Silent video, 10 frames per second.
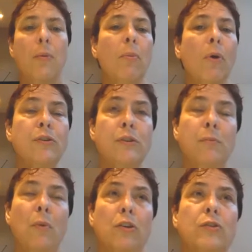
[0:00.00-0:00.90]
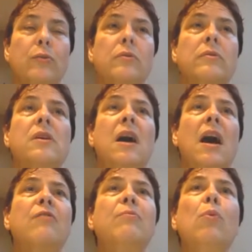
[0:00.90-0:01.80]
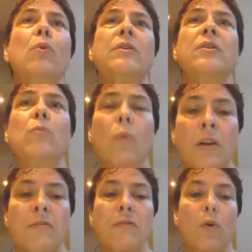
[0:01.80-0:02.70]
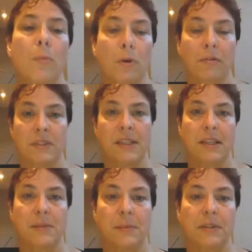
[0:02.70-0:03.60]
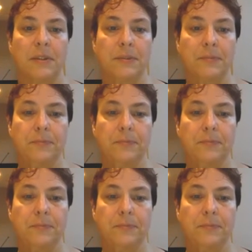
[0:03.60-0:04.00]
Most modules have more than one form of assessment.